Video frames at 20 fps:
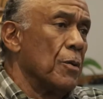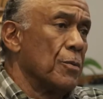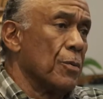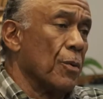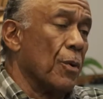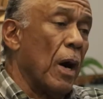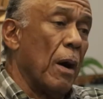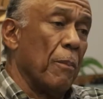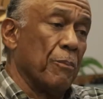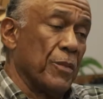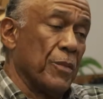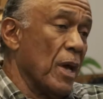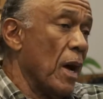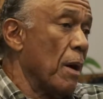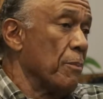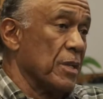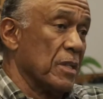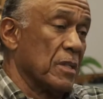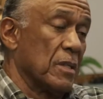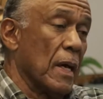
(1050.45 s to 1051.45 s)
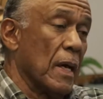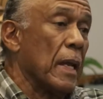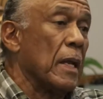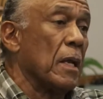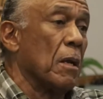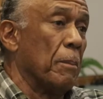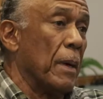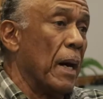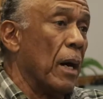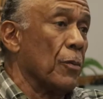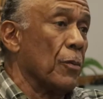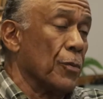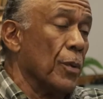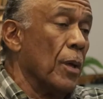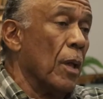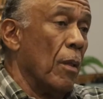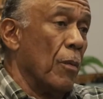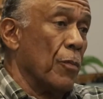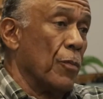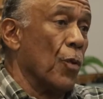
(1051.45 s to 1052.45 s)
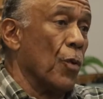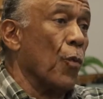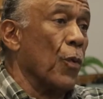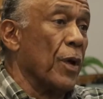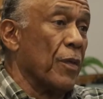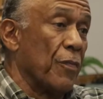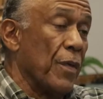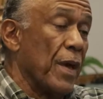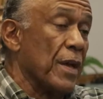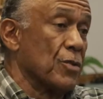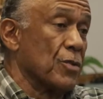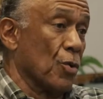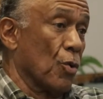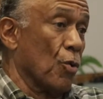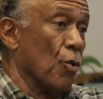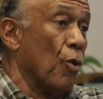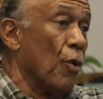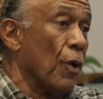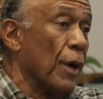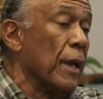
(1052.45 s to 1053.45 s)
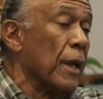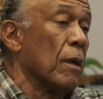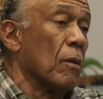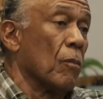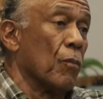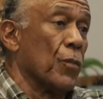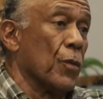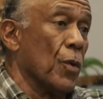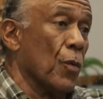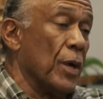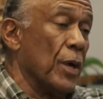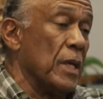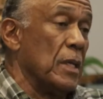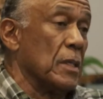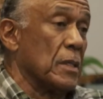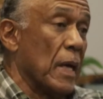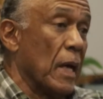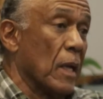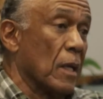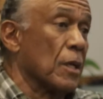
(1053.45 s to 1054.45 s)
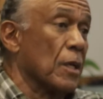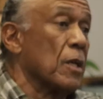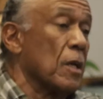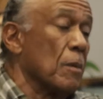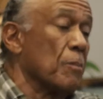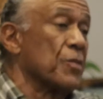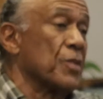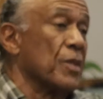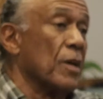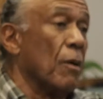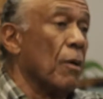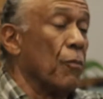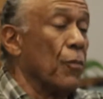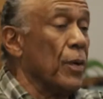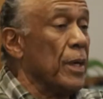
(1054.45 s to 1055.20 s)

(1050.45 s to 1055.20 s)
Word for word: So I'm, I'm excited about the way things are going, the way he's handled himself.